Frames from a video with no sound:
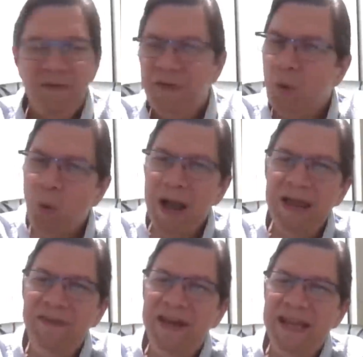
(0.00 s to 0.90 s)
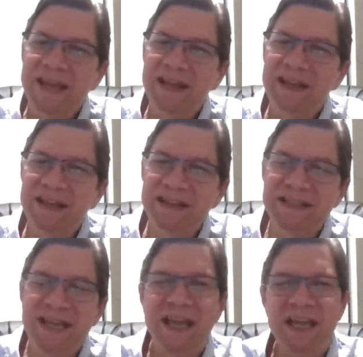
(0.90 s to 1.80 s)
the way that he could
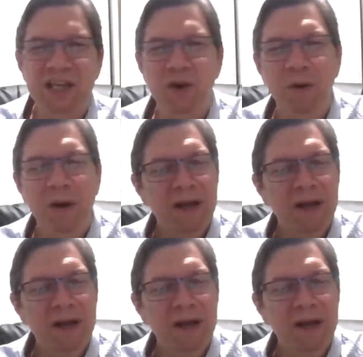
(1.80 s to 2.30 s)
continue